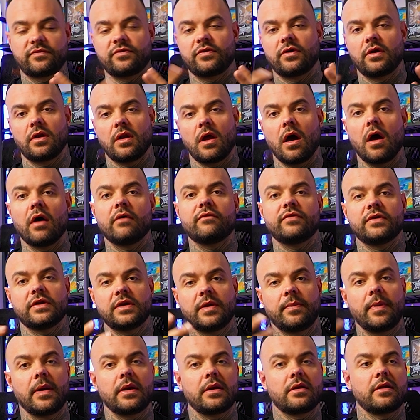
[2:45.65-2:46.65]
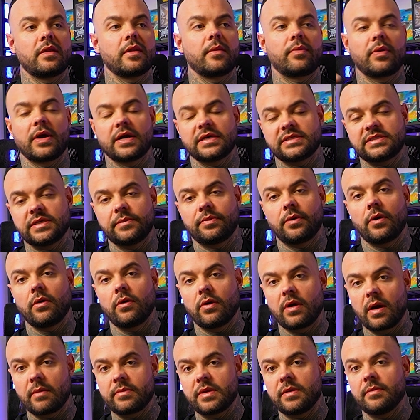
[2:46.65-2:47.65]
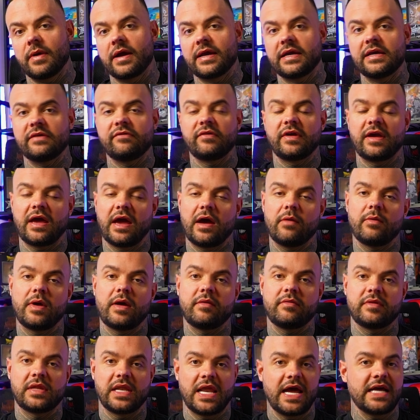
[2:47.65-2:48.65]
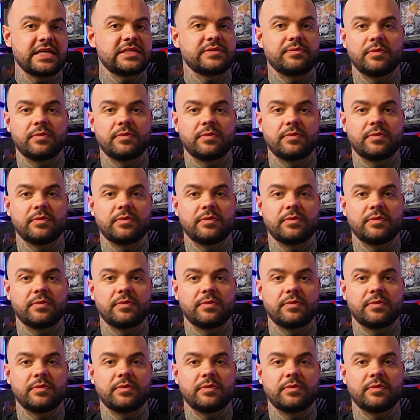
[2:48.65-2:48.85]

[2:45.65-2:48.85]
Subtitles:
For a lot of you, depending on the price of your program, you might even get away with less,